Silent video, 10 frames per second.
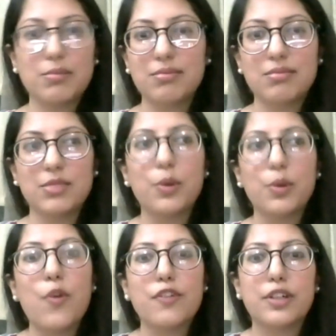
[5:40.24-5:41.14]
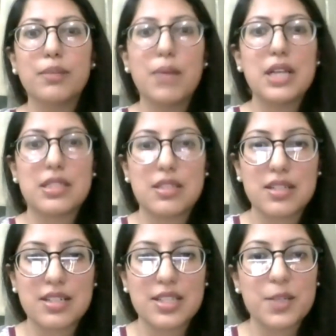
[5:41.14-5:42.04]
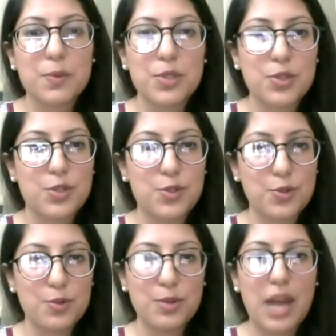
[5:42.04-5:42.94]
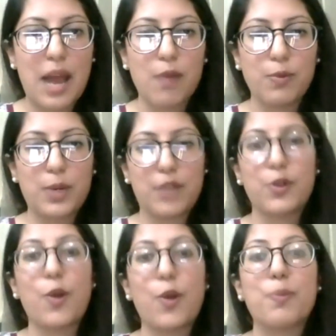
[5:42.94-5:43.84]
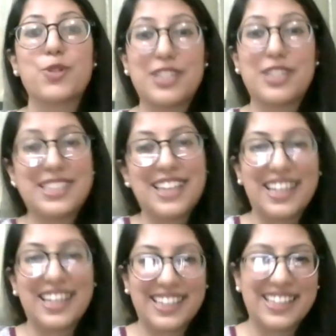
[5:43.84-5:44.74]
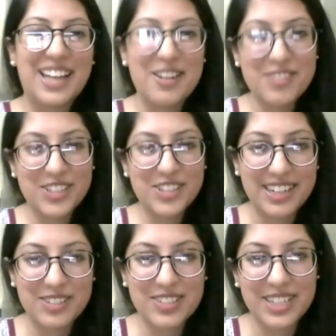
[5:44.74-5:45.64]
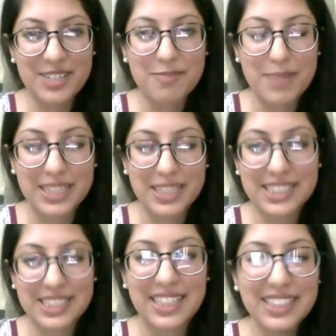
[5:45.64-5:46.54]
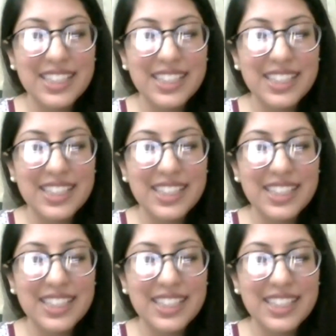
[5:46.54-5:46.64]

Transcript: you know, go for a master's. It was just to have whatever opportunity I can have to get outside of Pakistan.